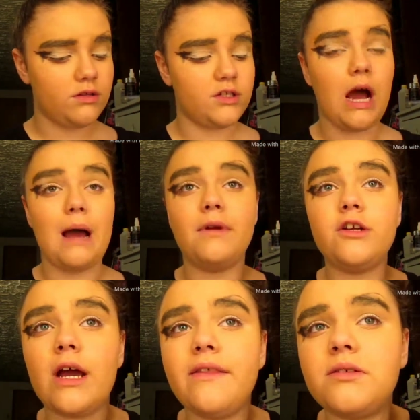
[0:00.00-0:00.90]
So I'm going
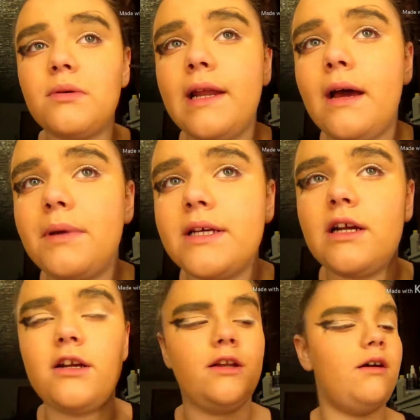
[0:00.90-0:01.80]
to try this one now because
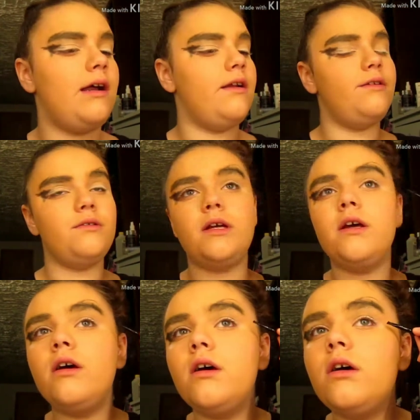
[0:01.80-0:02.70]
I already know how to do it,
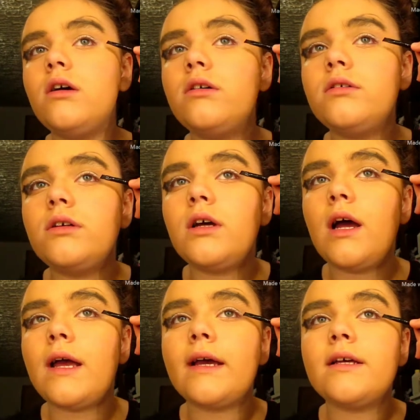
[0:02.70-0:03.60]

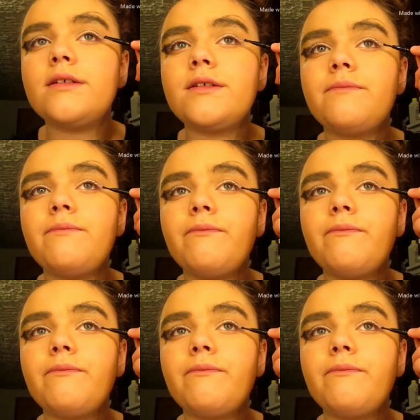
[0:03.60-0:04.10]
I guess.